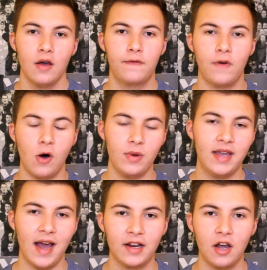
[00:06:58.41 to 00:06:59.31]
far we
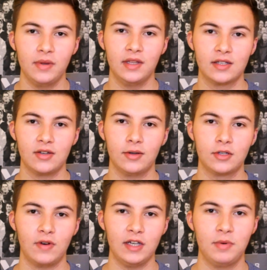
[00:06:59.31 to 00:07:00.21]
can go in this
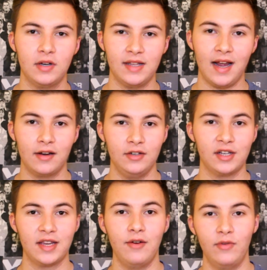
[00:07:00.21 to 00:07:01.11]
title race because that could
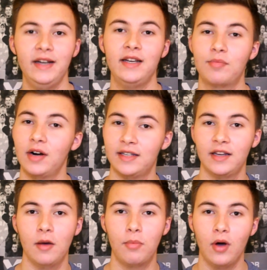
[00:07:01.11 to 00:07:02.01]
just get really
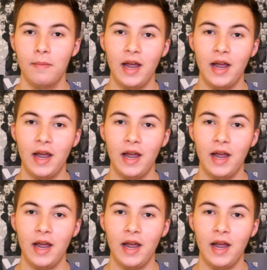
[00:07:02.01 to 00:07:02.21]
depressing at a point.